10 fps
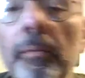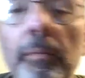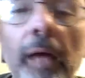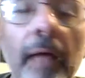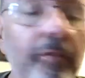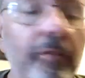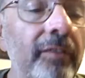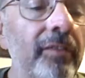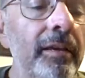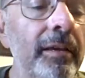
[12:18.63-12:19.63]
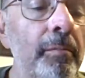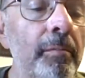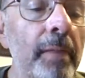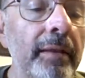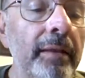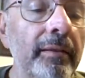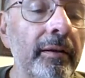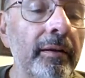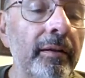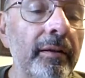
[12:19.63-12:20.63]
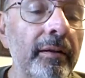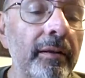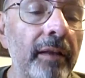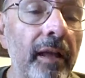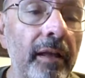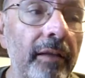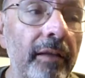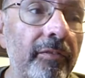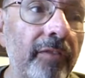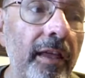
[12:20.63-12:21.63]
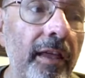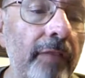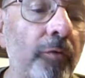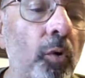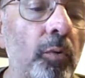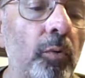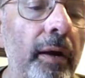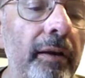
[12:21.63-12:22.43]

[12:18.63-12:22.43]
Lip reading: obviously make the gun safe or ready to